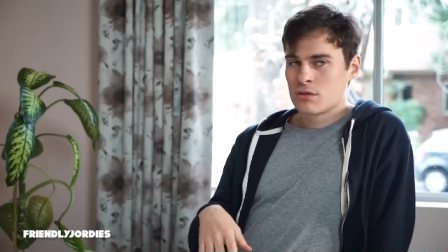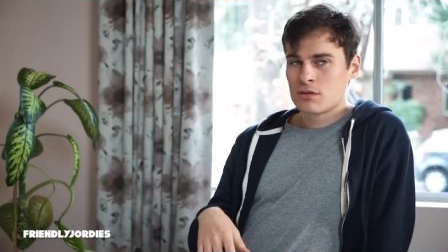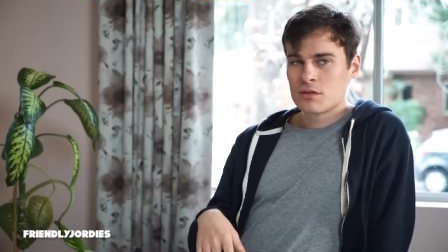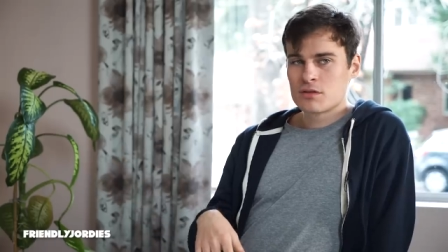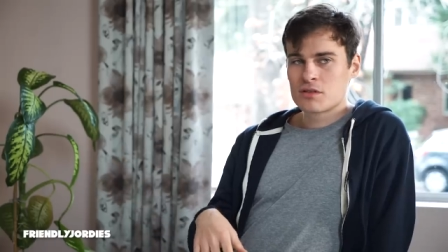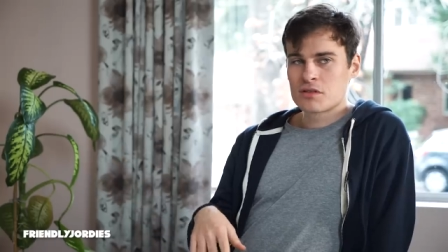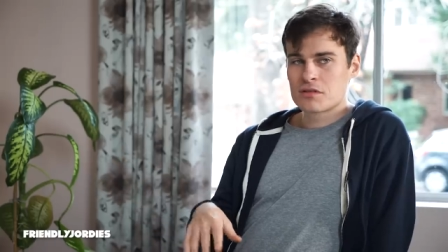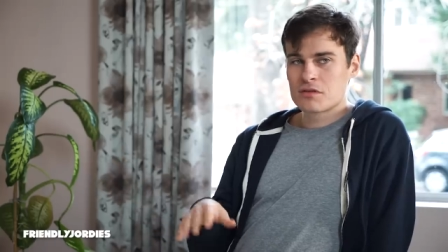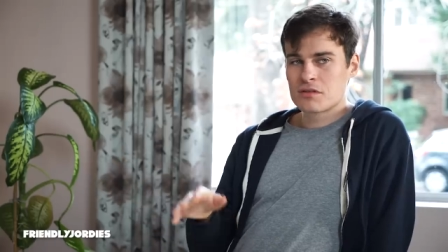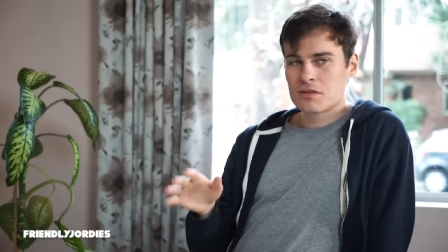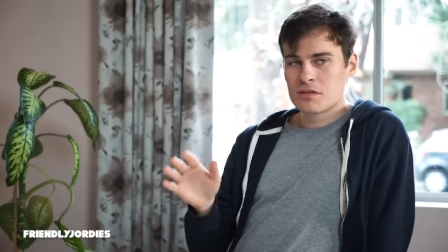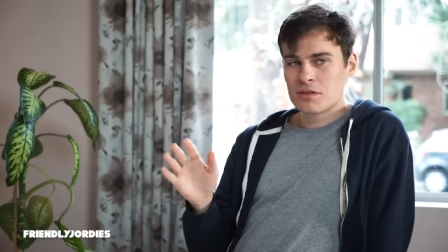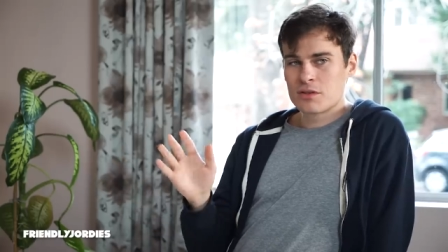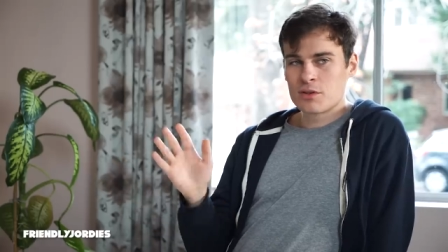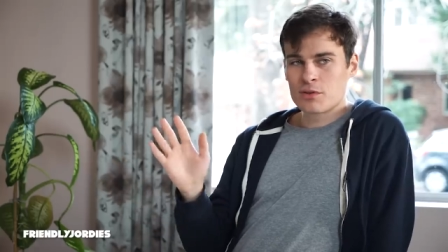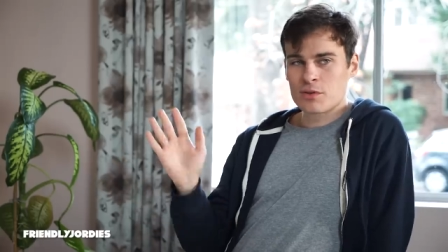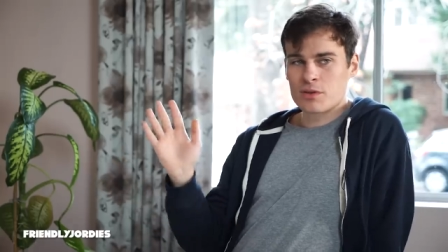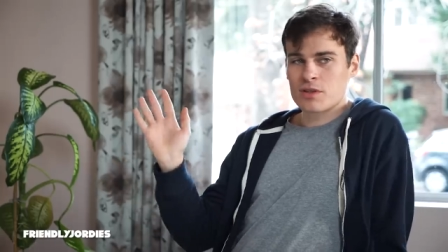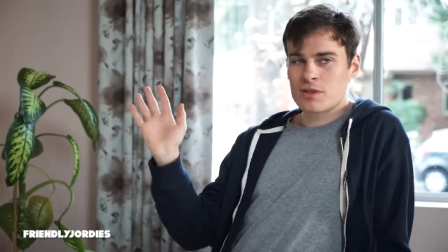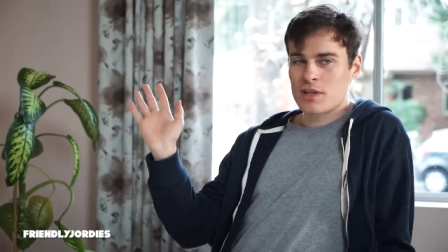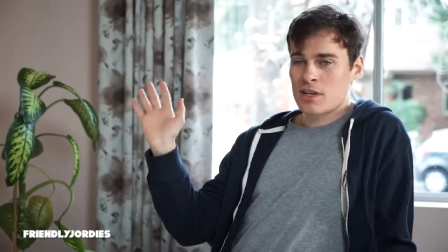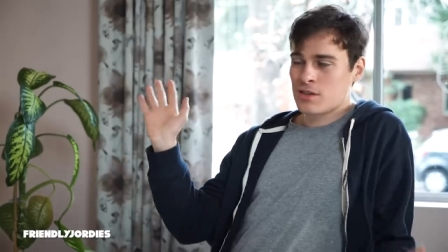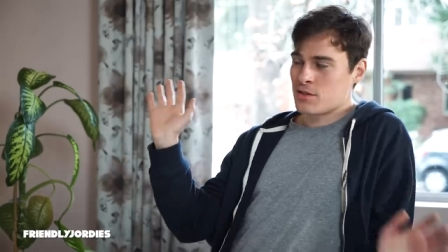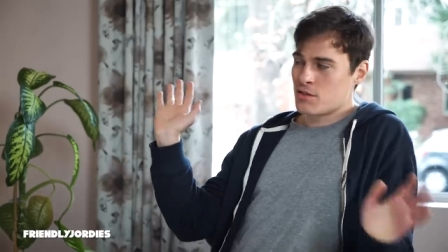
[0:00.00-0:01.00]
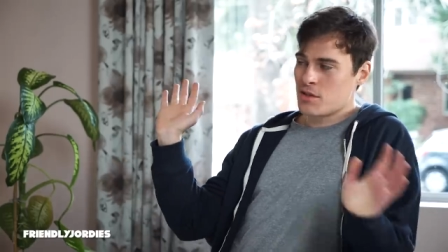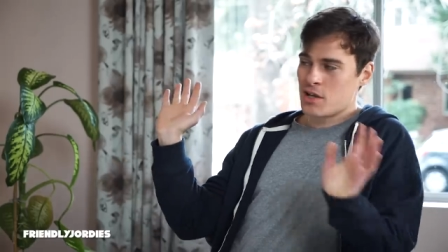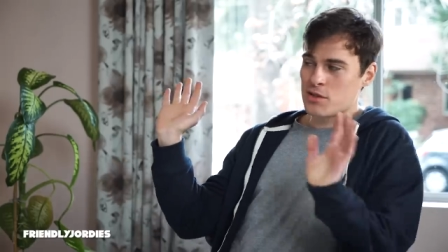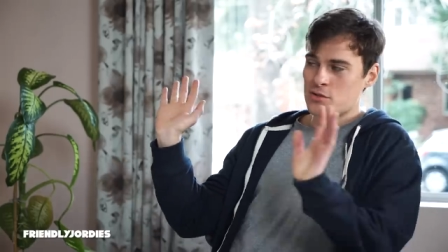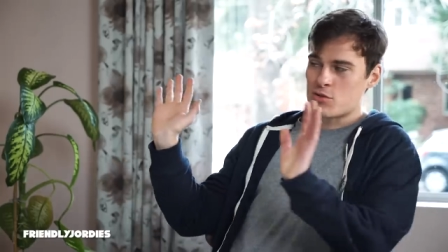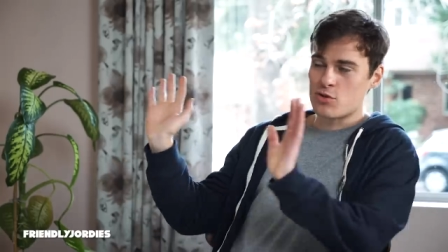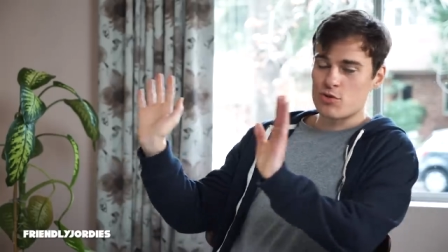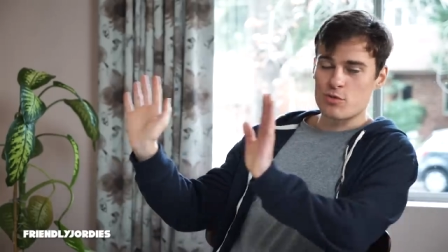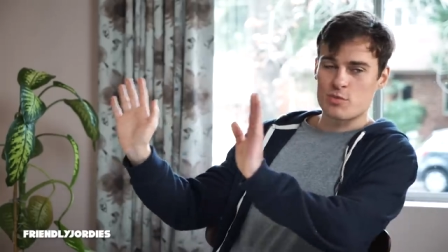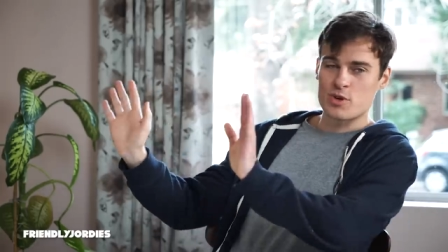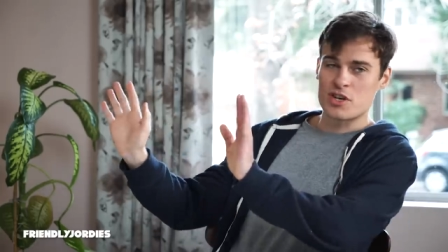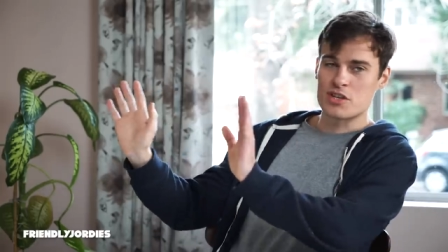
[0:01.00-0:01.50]
Just look, that's that's
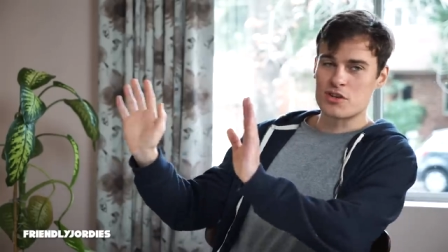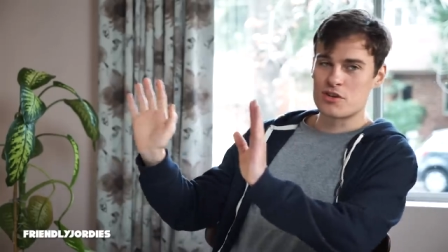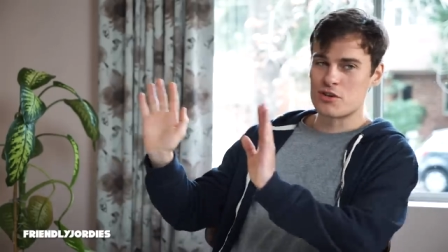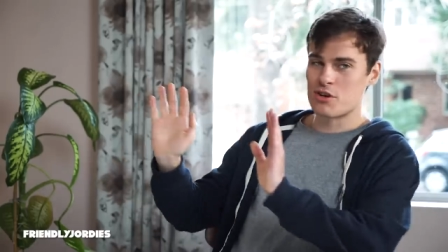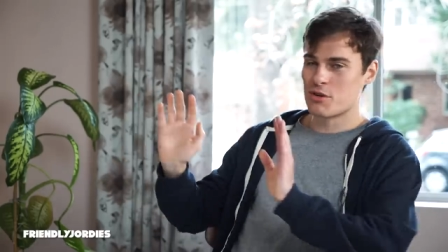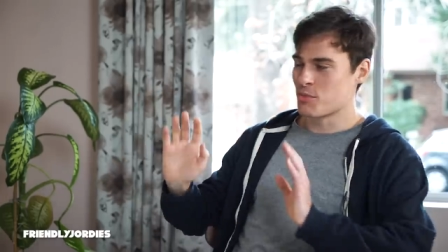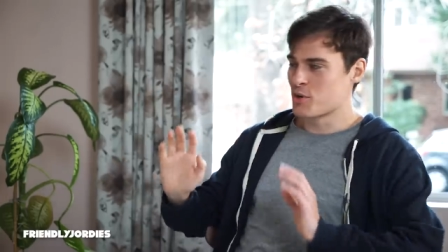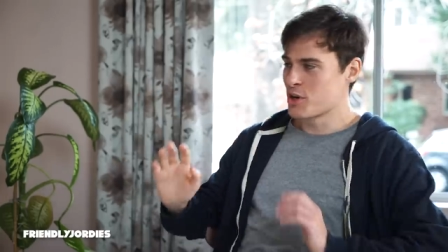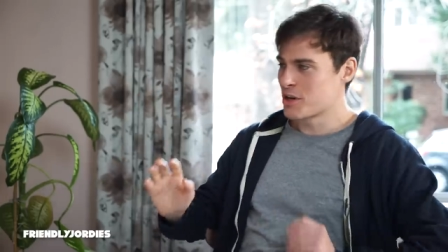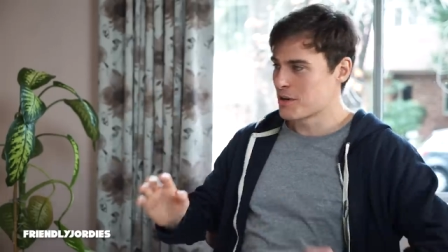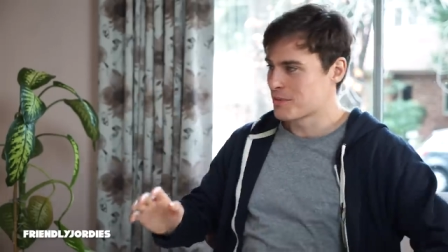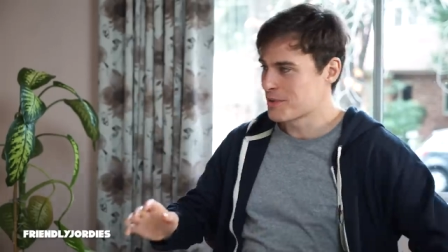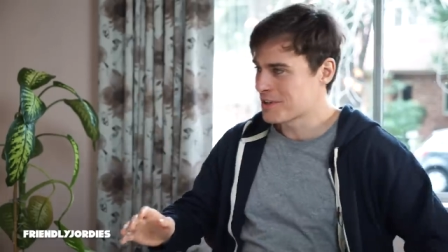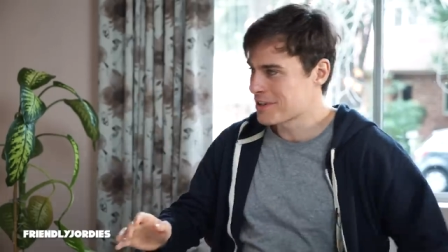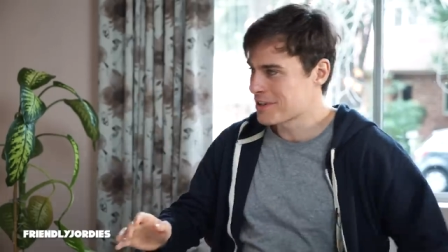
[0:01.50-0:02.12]
your opinion, not mine.